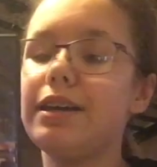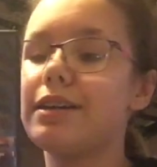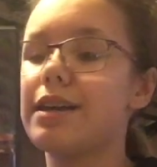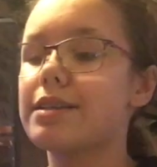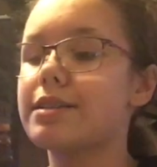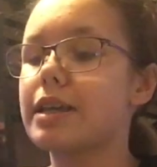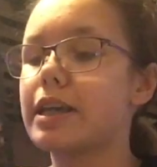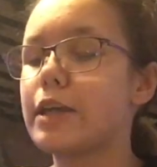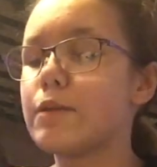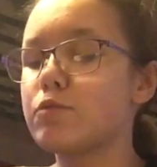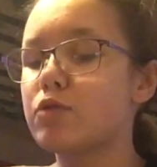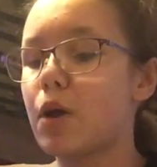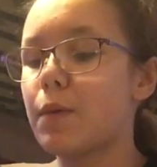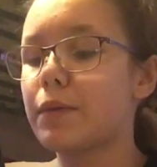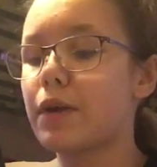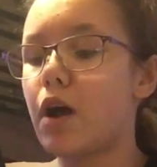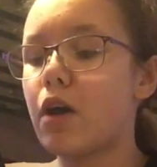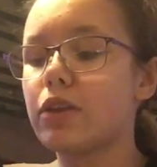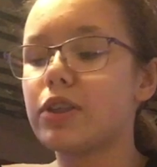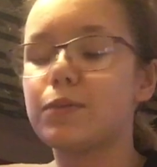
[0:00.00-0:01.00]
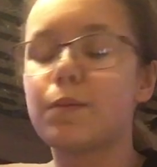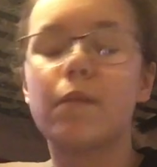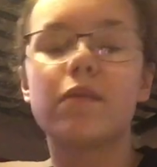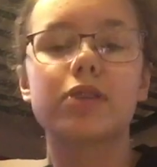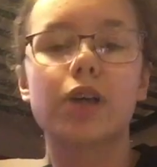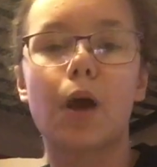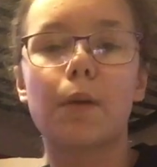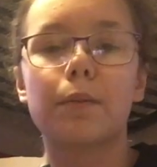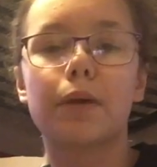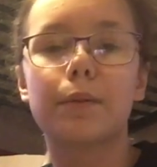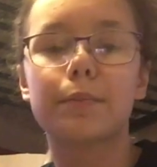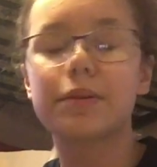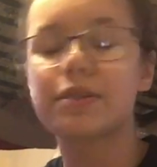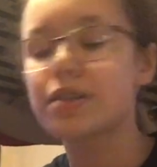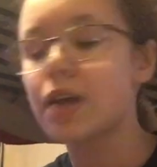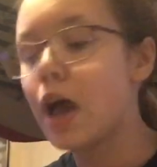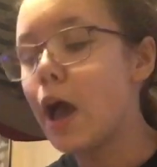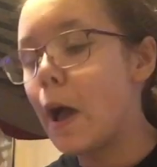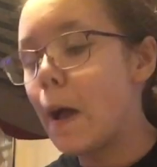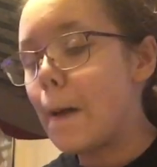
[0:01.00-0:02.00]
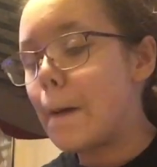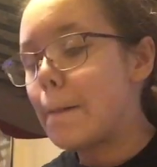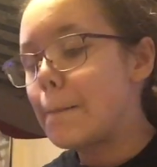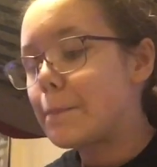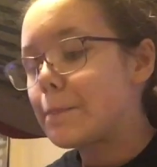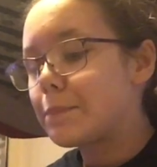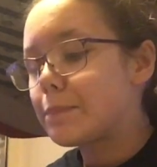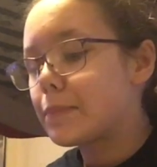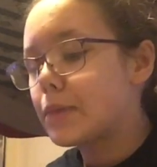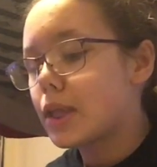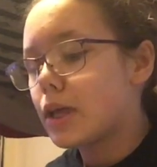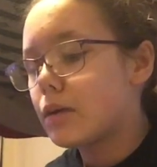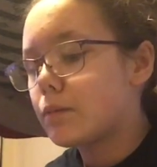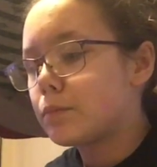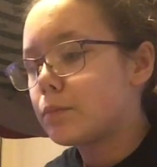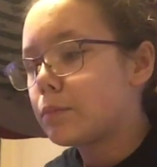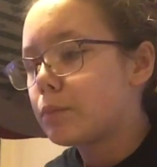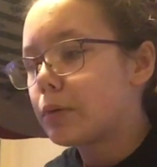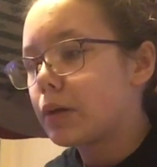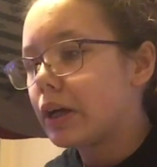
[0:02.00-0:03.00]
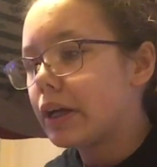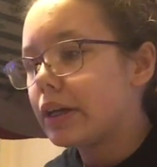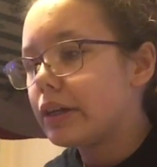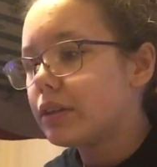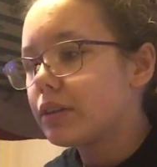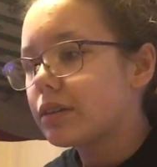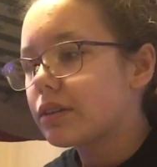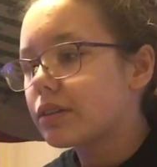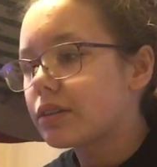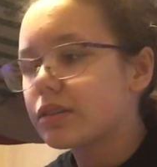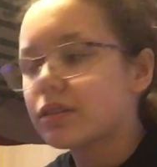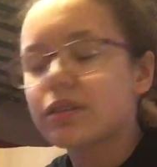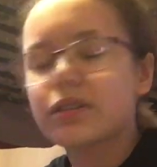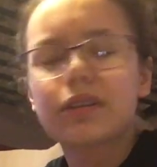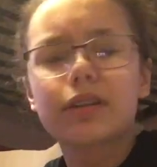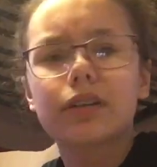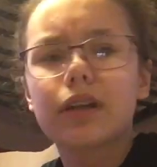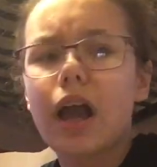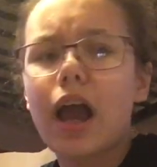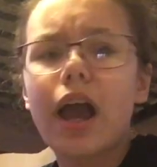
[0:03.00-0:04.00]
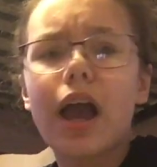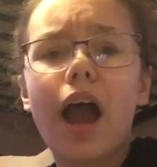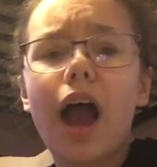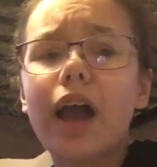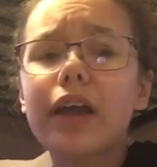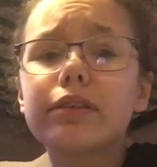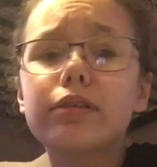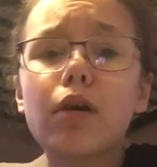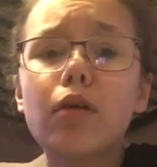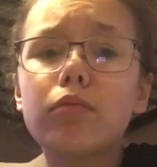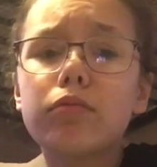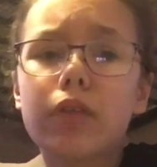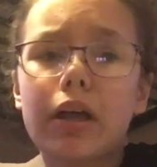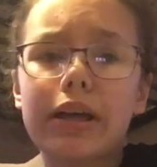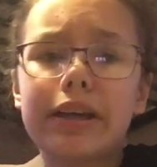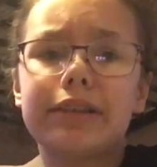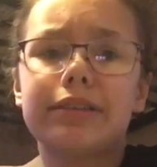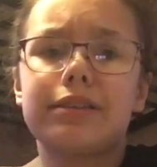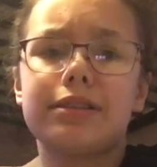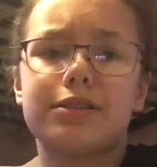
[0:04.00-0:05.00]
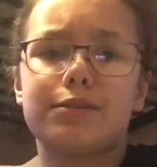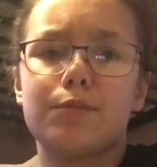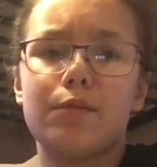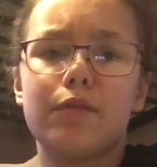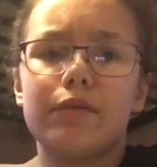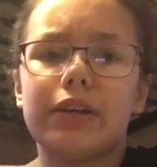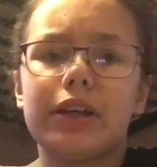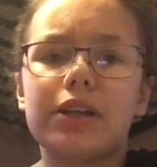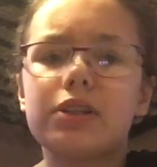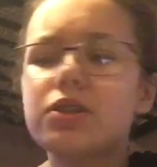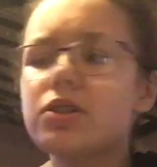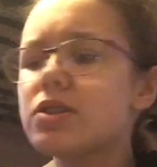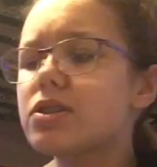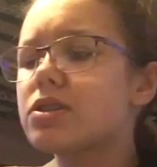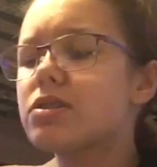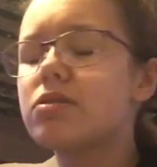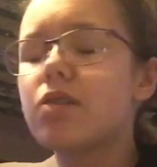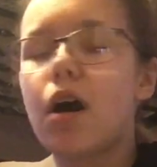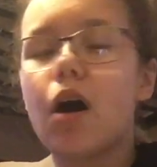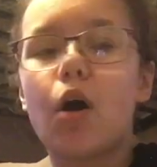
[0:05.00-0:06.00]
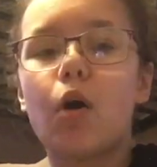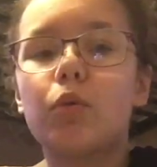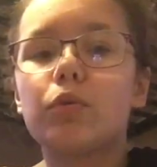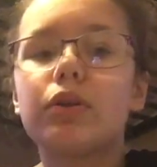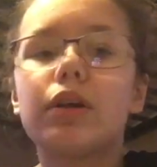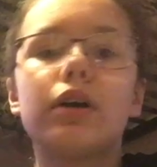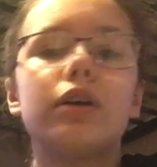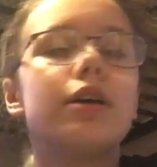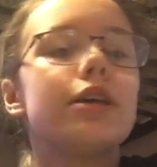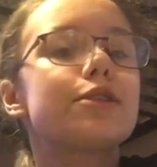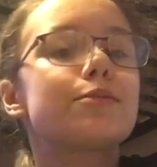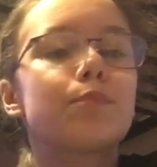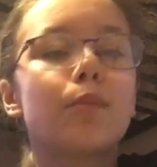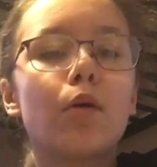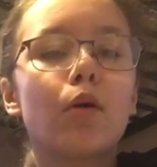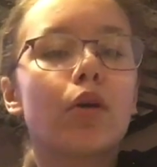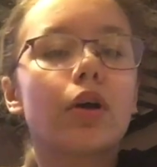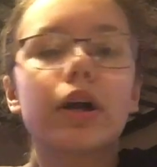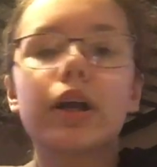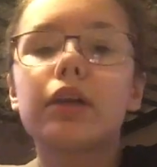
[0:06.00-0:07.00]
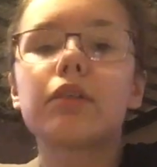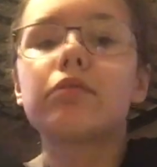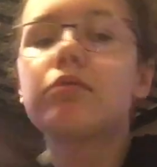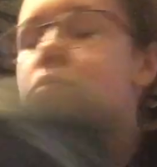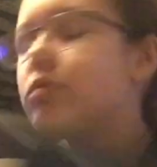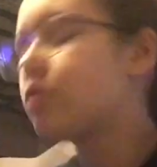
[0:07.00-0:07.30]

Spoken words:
Yes, I keep dropping all these movies on purpose. But I don't like this movie. I just don't. It's boring.